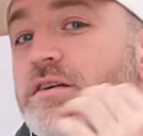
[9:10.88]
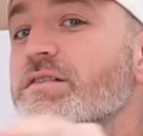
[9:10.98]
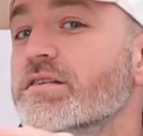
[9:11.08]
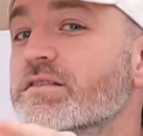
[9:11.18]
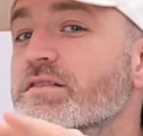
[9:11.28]

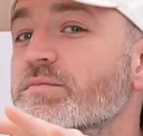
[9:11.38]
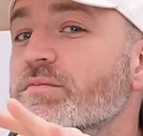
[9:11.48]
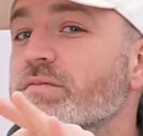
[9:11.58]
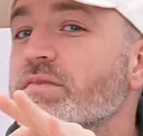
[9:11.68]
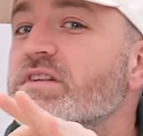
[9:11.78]
this,
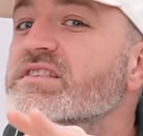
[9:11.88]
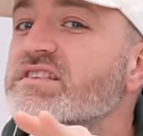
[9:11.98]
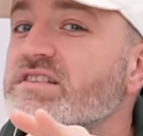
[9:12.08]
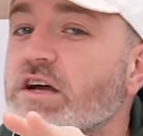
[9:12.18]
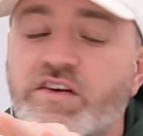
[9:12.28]
this
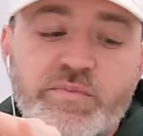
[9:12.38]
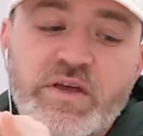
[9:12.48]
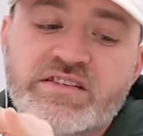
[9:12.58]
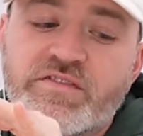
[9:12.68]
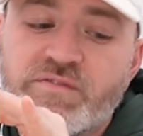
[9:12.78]
is tough
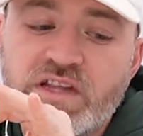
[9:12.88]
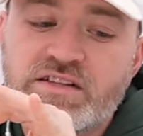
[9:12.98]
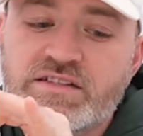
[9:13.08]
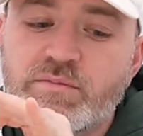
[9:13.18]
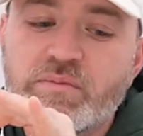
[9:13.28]
because I feel like
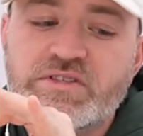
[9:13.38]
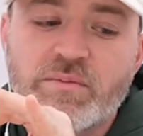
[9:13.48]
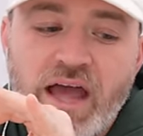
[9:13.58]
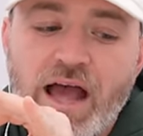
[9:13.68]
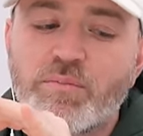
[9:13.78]
there might be
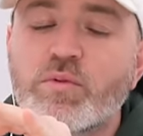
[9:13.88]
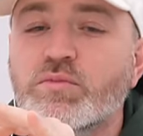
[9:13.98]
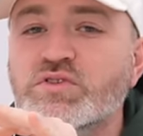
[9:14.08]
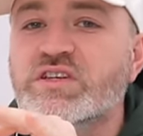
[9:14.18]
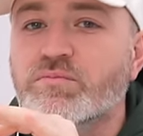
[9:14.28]
some Apple
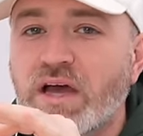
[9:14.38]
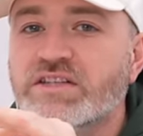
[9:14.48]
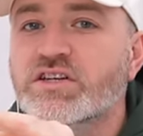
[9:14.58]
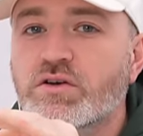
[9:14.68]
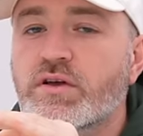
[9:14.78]
Music
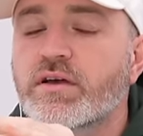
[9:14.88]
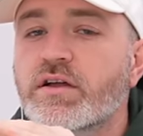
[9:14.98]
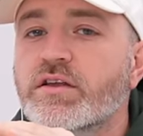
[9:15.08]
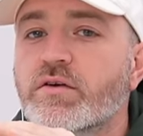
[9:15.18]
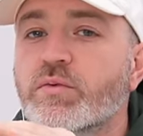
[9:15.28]
magic going
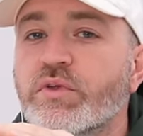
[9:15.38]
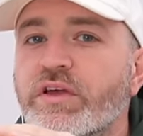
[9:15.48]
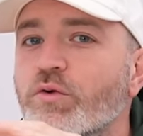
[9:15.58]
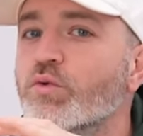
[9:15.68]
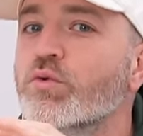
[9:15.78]
on here where they're
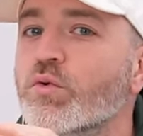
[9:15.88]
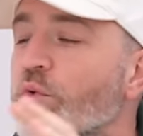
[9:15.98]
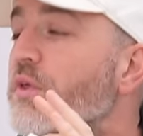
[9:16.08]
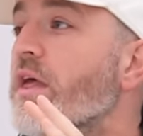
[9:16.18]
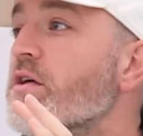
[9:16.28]
like,
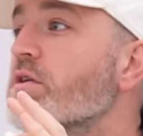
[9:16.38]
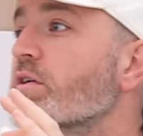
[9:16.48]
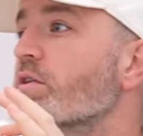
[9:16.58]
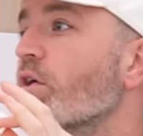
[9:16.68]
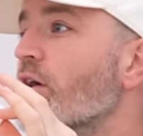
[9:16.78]
ooh, they
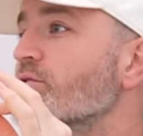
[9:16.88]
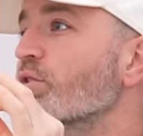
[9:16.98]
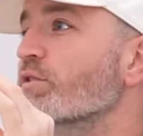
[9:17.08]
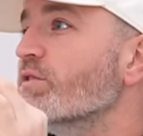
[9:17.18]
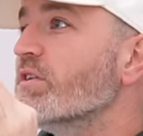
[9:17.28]
clicked
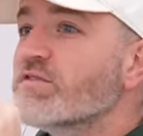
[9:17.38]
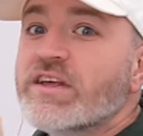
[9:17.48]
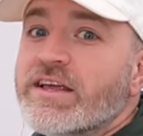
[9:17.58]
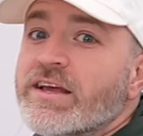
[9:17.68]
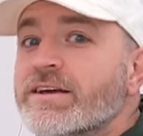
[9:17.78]
lossless. Let's
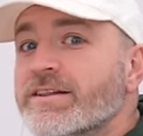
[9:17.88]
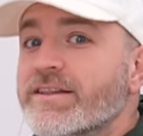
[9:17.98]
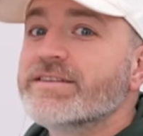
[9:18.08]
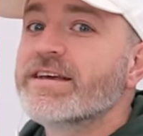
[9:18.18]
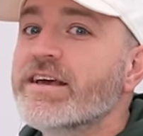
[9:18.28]
like,
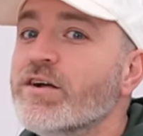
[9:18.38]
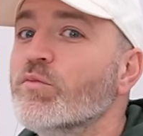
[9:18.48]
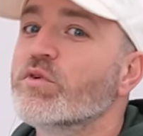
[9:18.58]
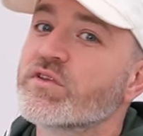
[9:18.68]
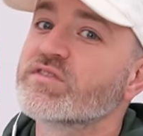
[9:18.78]
let's hit them
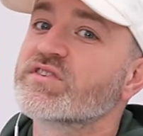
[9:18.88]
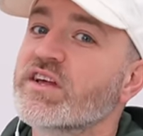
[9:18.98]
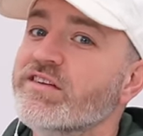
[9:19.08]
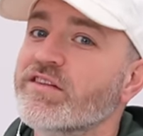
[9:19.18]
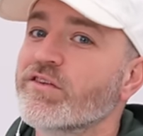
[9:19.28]
with a
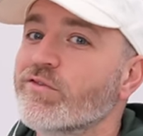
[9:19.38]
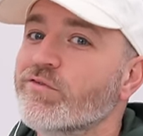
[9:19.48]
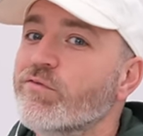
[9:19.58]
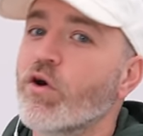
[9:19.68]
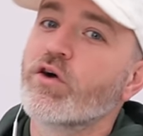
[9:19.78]
slight little
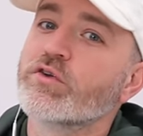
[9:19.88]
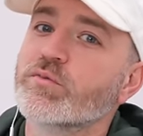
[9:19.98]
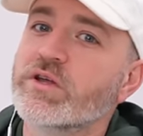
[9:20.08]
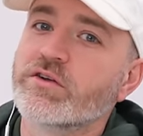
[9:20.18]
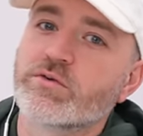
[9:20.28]

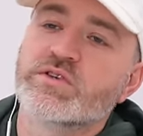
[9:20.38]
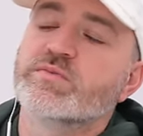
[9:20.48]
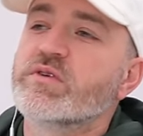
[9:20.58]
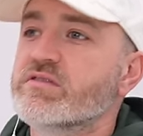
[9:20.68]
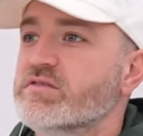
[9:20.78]
volume increase,
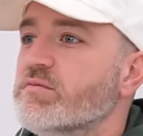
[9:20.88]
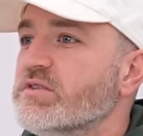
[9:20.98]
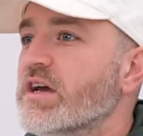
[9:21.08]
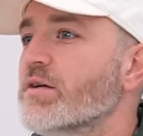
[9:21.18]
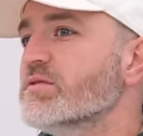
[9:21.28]
because
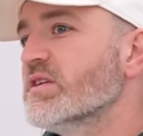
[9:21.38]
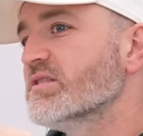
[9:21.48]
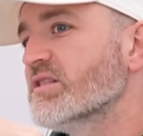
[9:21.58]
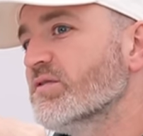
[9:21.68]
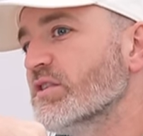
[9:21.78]
sometimes that
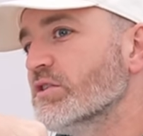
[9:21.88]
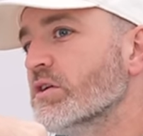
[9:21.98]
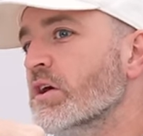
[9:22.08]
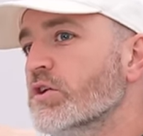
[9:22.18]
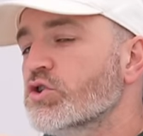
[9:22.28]
stuff can
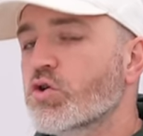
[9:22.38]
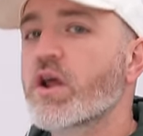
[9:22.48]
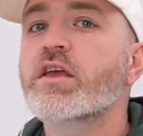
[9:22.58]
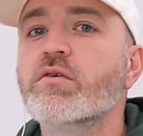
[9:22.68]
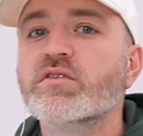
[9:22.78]

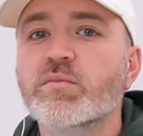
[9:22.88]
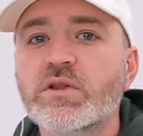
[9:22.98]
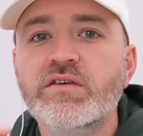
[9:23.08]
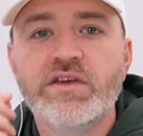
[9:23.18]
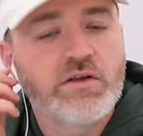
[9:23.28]
trick you into
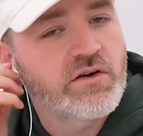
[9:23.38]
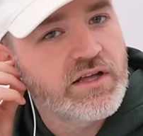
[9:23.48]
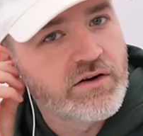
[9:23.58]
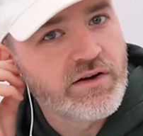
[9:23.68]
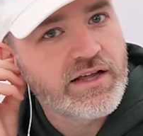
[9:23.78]
believing you're
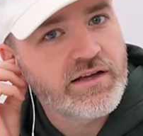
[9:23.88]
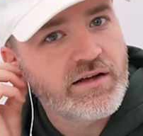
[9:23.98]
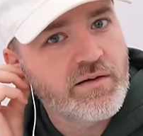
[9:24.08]
hearing